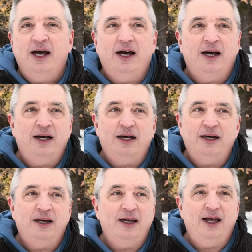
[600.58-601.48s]

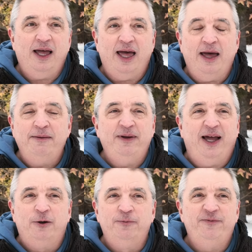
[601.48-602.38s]

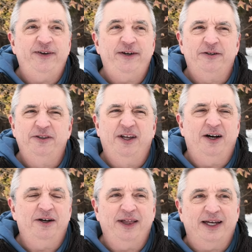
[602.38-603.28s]
Elmfield,
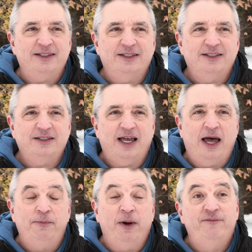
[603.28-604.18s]
no, that's
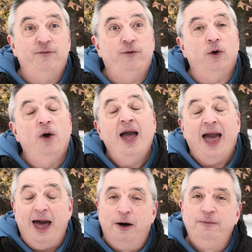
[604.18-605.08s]

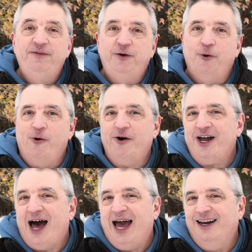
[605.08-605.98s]

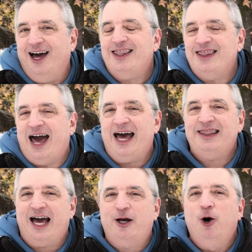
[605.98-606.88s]
Elmsfjord. I like
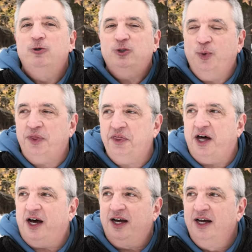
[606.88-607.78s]
that. That goes with
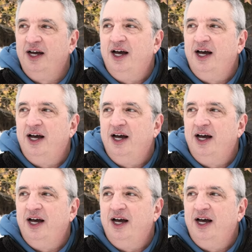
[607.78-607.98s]
the